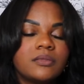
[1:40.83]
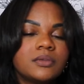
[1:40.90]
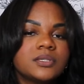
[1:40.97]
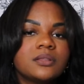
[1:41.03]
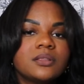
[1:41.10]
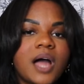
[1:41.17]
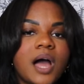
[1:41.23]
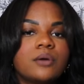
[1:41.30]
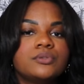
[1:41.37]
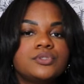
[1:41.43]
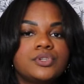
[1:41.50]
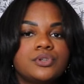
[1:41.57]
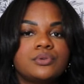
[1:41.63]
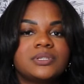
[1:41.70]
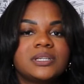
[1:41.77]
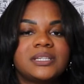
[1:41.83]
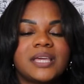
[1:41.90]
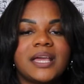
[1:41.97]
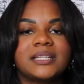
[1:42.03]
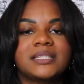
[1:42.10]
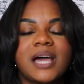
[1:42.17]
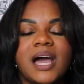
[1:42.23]
This allows you to
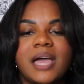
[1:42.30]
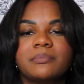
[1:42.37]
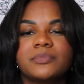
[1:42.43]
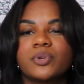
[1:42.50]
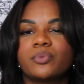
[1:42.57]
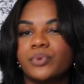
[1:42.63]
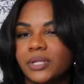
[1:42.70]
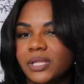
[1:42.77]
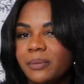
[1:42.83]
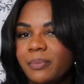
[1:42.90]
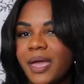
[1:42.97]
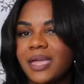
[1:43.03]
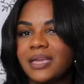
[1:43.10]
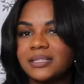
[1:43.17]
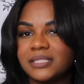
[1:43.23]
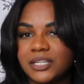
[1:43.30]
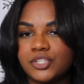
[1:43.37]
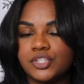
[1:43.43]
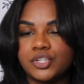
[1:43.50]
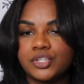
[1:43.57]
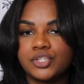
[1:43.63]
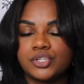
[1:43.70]
take time to really pay
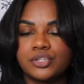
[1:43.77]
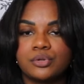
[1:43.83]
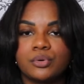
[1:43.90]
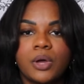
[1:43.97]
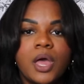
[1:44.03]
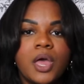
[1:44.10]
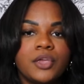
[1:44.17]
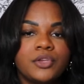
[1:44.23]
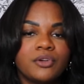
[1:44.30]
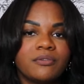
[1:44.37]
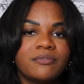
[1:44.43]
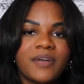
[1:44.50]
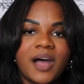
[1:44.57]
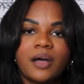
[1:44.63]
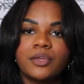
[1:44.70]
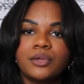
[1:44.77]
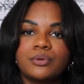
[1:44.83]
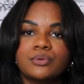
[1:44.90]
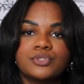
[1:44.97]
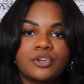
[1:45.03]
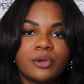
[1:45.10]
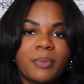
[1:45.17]
attention to your
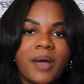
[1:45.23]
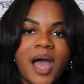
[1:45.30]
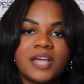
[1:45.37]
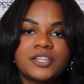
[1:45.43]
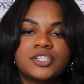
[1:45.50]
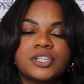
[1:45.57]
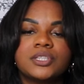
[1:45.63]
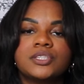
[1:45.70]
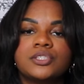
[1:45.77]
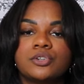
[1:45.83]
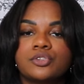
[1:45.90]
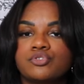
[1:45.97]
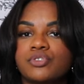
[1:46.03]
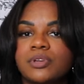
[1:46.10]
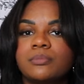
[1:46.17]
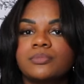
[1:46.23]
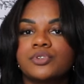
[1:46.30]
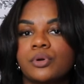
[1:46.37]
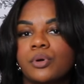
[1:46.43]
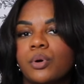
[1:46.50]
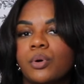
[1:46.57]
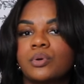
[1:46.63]
values, your passions, your dreams,
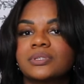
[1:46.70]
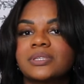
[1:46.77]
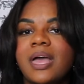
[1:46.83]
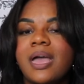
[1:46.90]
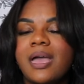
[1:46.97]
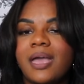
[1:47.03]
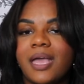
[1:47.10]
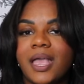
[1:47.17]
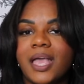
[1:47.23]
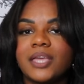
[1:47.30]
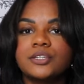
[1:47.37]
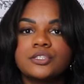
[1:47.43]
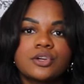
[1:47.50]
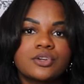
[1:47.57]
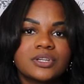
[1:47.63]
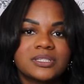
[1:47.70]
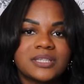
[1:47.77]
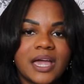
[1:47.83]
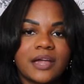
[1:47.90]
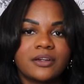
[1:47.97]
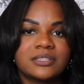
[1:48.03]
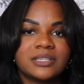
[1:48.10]
your goals, and your
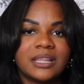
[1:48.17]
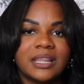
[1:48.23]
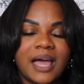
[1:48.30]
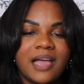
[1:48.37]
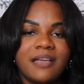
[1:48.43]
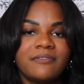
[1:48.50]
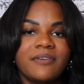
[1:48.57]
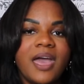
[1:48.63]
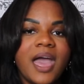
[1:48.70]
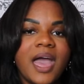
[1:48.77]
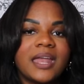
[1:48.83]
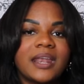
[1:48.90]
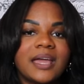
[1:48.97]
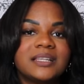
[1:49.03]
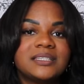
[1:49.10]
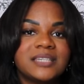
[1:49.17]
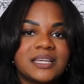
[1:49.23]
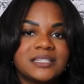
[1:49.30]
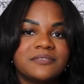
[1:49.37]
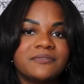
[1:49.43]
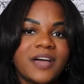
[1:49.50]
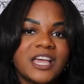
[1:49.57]
desires in life, and
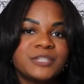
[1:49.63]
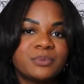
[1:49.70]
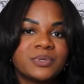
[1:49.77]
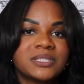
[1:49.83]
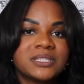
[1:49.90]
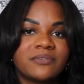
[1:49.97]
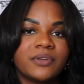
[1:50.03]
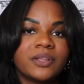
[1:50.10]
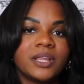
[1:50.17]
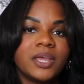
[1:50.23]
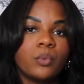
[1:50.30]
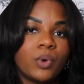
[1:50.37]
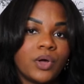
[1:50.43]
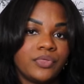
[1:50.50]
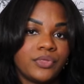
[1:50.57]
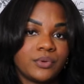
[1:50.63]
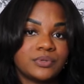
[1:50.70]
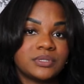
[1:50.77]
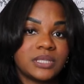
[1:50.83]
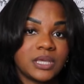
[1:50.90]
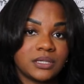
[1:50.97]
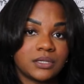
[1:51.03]
identify specifically what
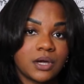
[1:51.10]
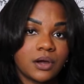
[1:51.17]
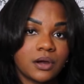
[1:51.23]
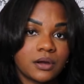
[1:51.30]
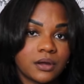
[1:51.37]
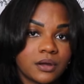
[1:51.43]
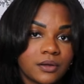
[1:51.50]
those things are.